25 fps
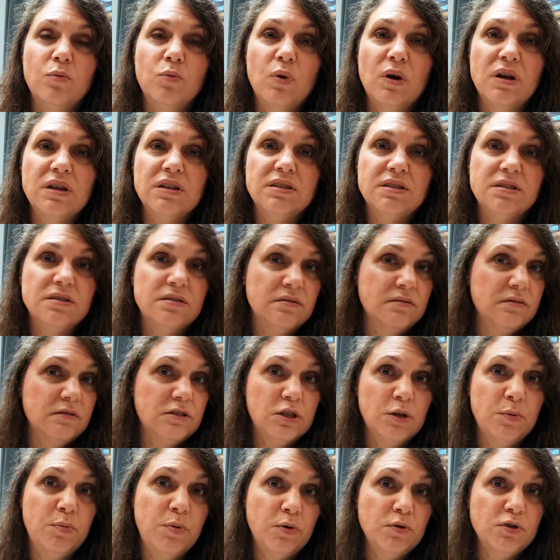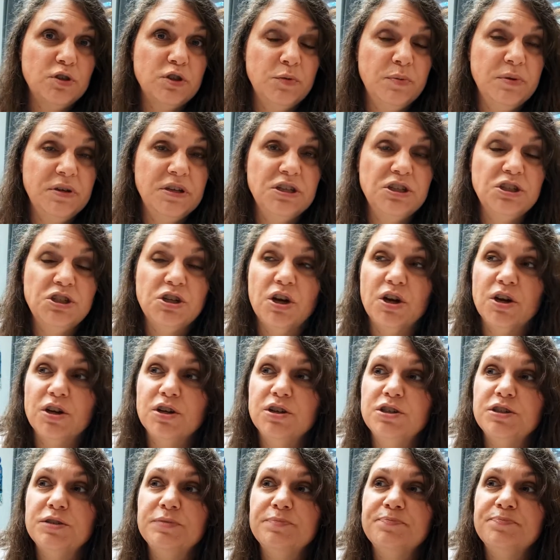was supposed to be in
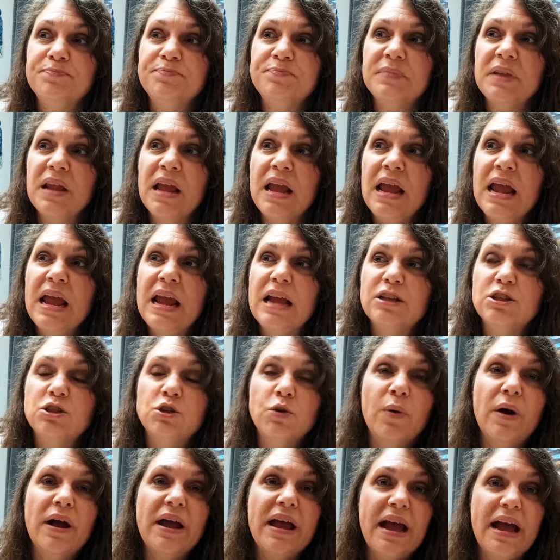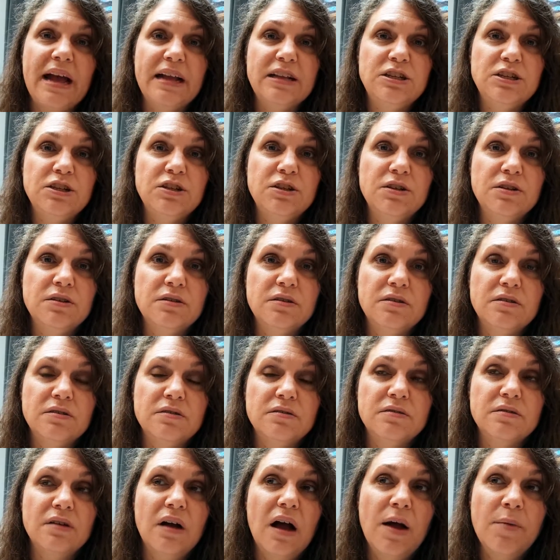charge. So I had to,
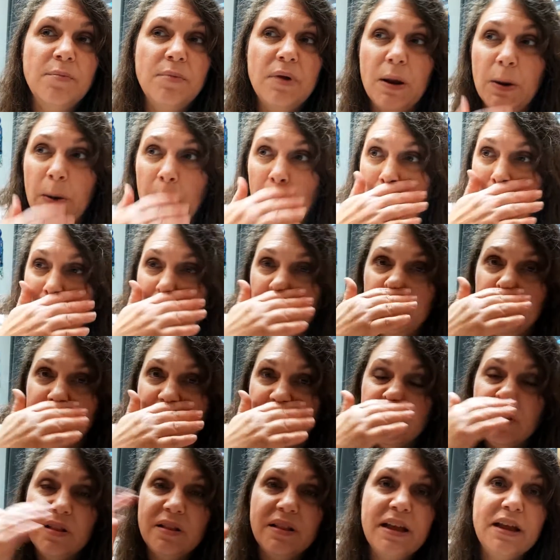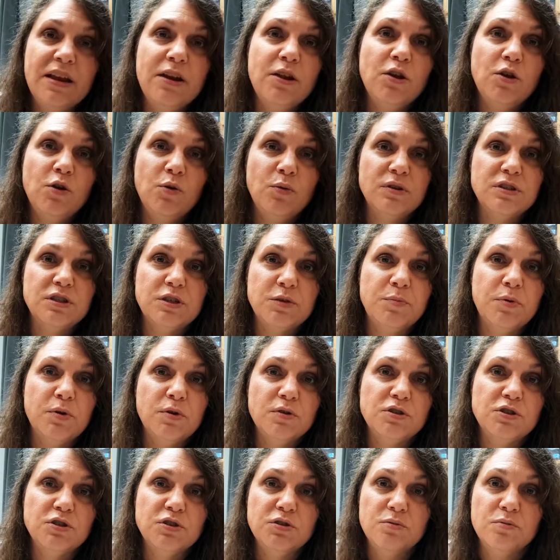I'm not normally, but the lady who was
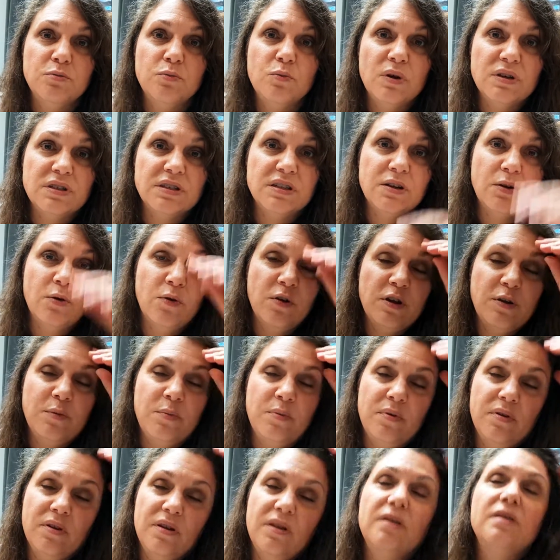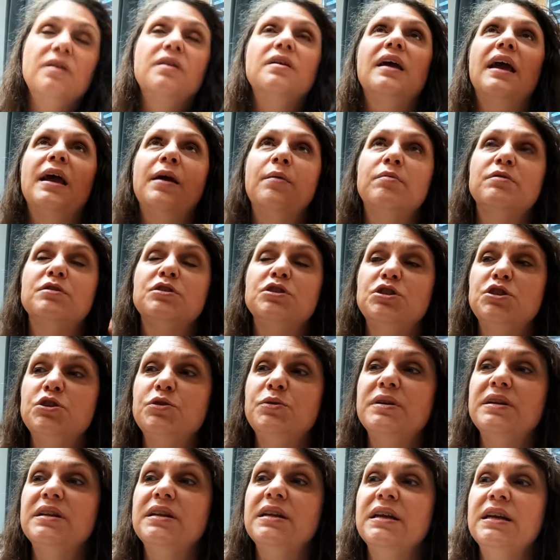supposed to wasn't going to be able to
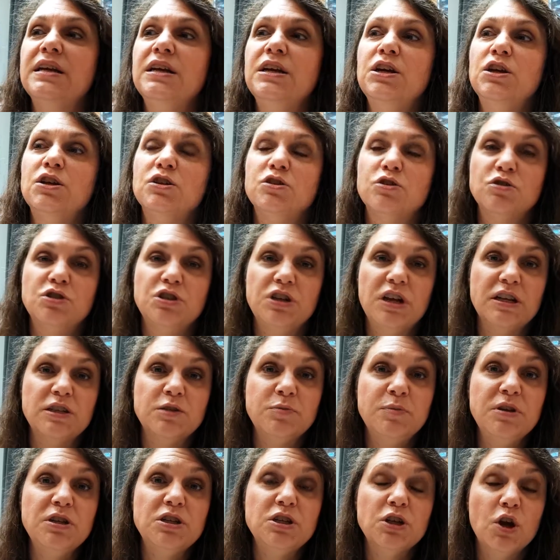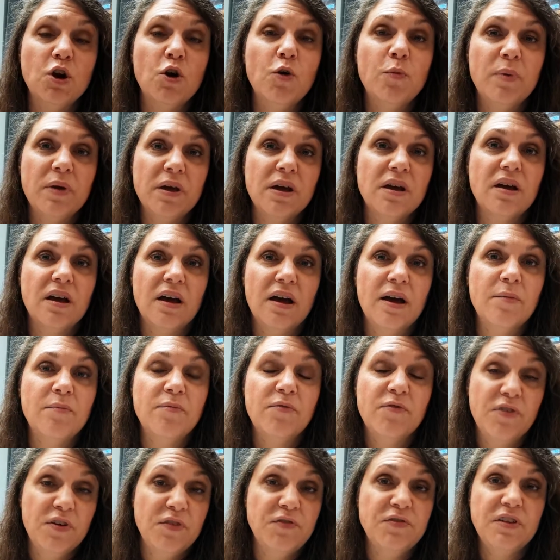do it. So she asked me to go pick
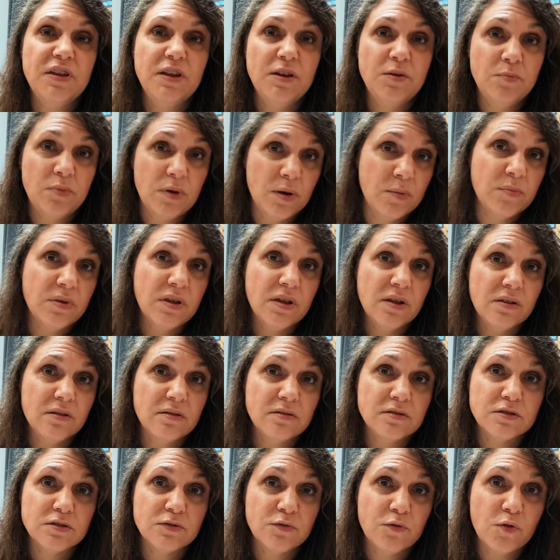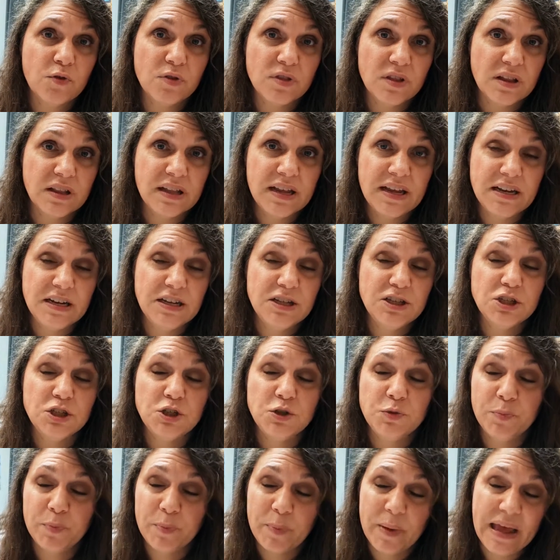up 15 pumpkins for the ladies
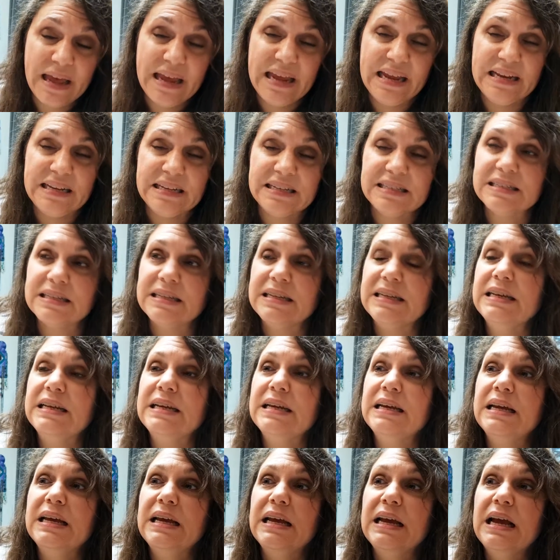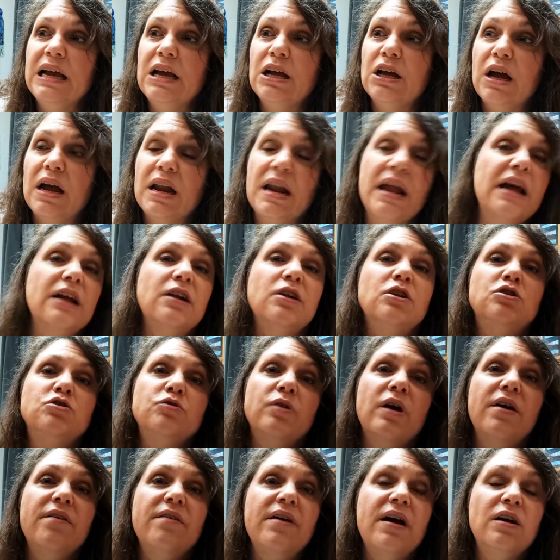to paint. And I had to
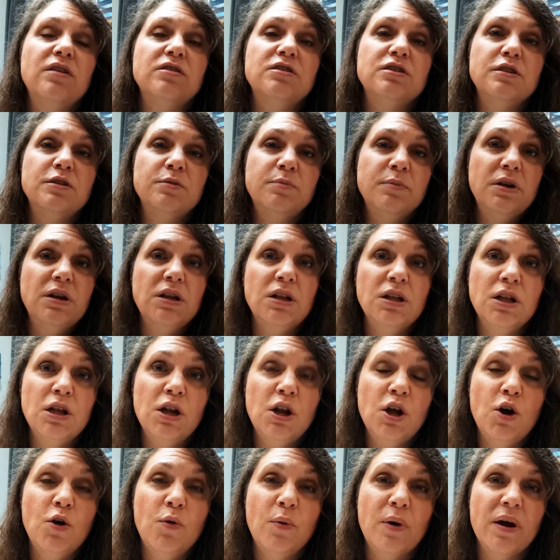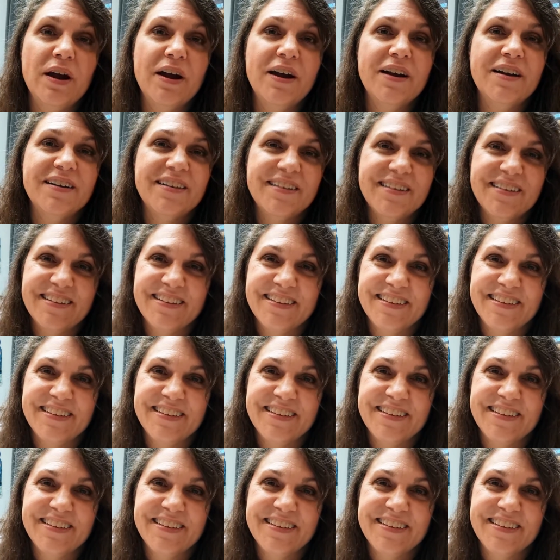drive out to the middle of nowhere